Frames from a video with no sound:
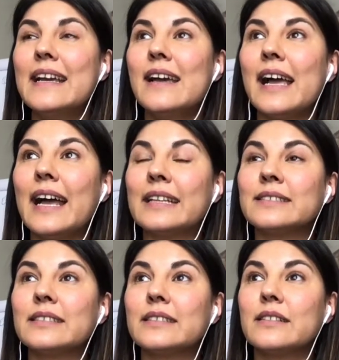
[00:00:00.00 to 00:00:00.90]

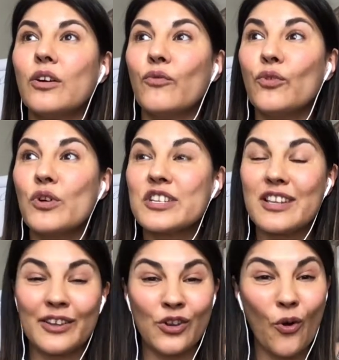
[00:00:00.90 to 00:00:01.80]
And of course,
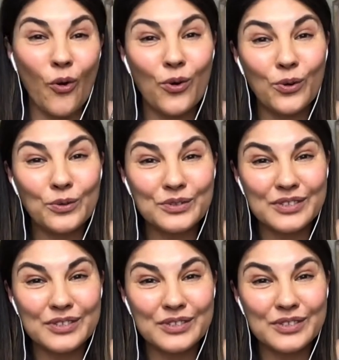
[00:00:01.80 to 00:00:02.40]
an old